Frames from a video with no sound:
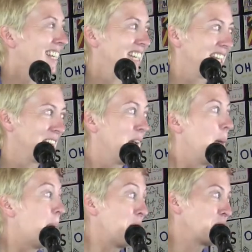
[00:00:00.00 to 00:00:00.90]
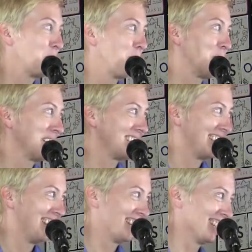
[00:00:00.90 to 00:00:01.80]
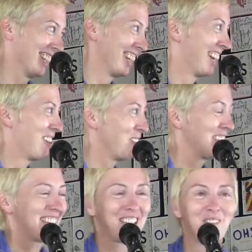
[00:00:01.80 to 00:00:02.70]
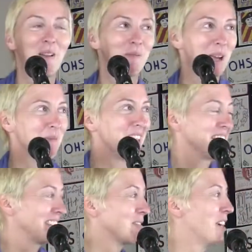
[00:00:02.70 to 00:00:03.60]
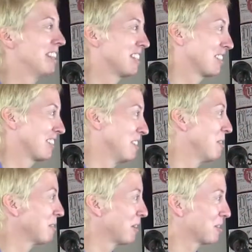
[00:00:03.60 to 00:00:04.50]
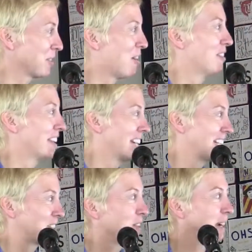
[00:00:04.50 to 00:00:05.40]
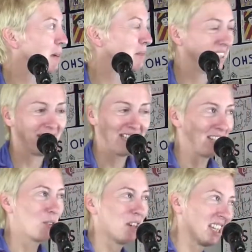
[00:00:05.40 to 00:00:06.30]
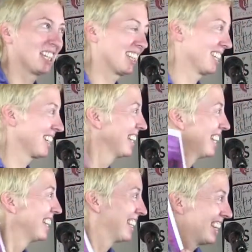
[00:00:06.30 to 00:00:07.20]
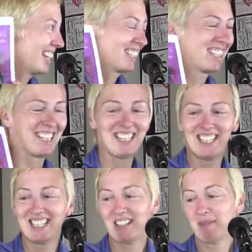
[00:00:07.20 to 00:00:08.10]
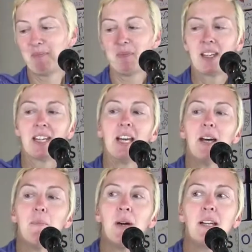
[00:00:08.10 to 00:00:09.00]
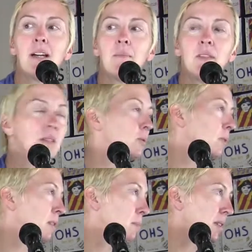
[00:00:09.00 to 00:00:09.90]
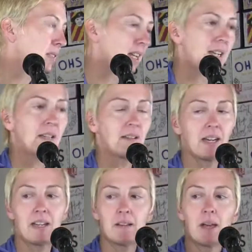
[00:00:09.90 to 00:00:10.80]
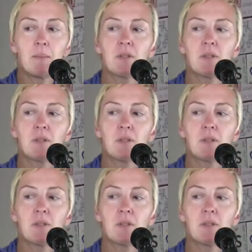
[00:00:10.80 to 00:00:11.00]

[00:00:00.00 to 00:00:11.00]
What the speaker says: get a partial book done. I feel like I'm like the one that took the no-dose all night and crammed and then didn't quite get the last thing in, you know. But this is one of the books I